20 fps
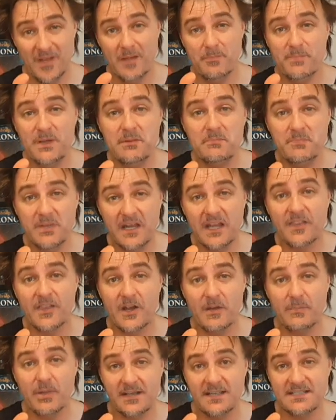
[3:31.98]
a bit bigger than
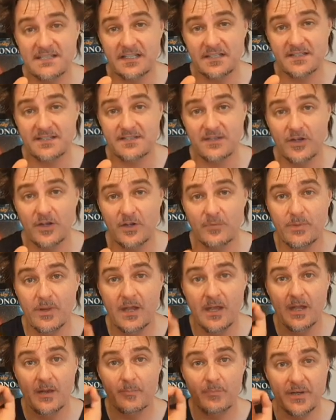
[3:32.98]
a telescope.
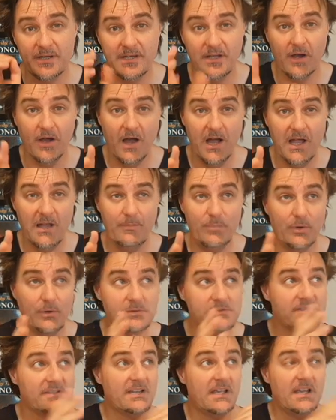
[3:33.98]
But your
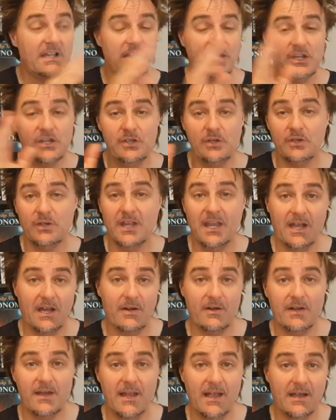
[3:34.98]
eyeballs, you
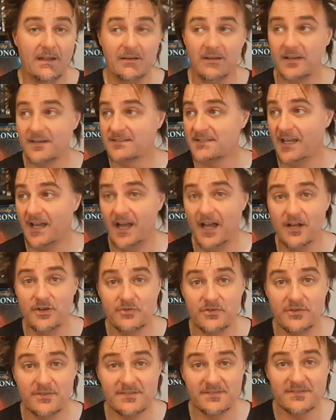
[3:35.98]
carry out like say
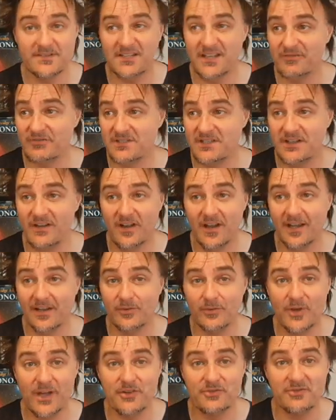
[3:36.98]
179 or
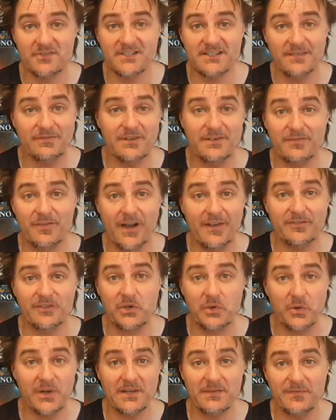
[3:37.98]
175
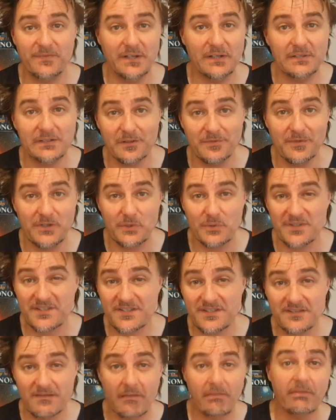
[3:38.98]
degree field of view or
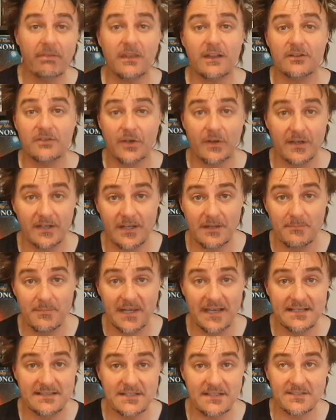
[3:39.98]
something totally
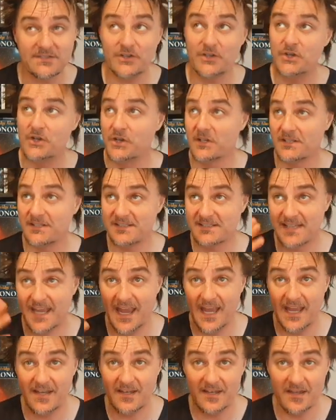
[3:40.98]
amazing. So you can
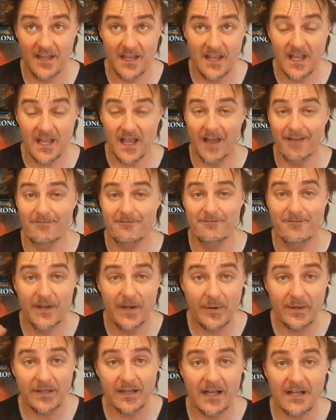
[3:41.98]
scan a
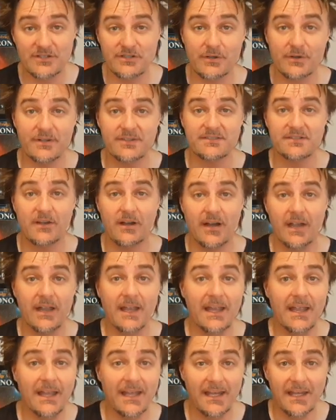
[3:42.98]
very large area of sky
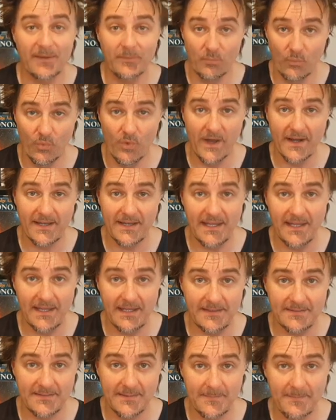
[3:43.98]
in one hit.
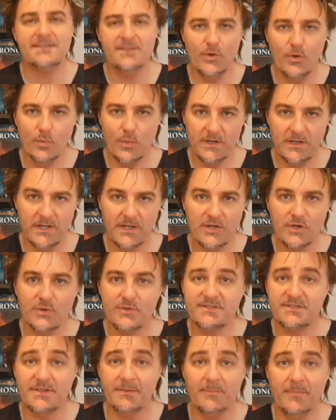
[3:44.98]
It's all well and
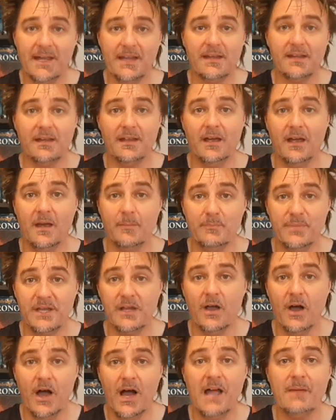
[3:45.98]
good to make a big
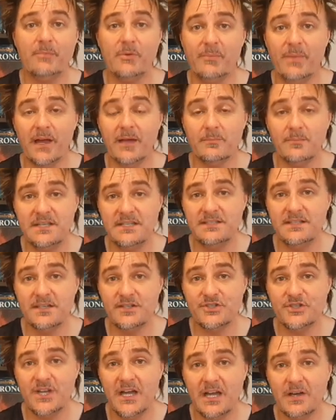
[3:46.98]
hype about meteor
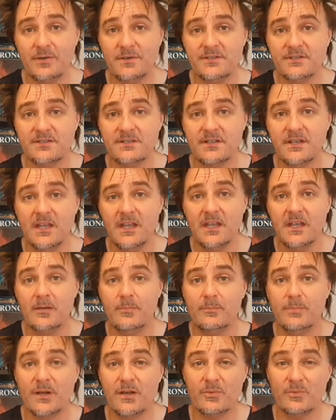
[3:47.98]
showers,
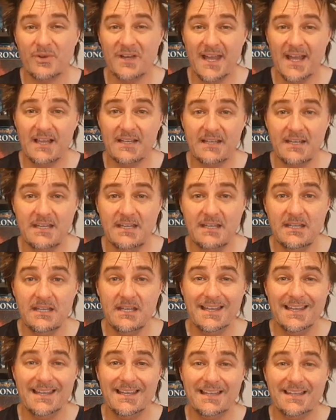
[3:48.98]
but in reality,
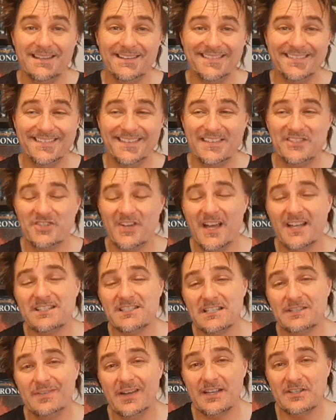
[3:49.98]
the
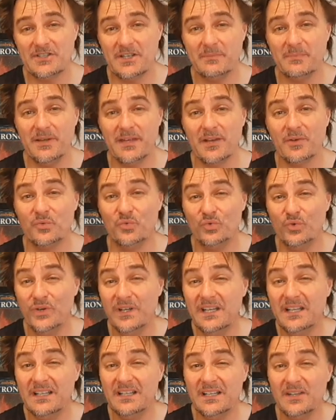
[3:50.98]
chances of actually being a
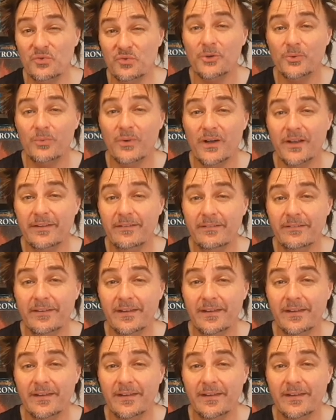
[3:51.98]
really good one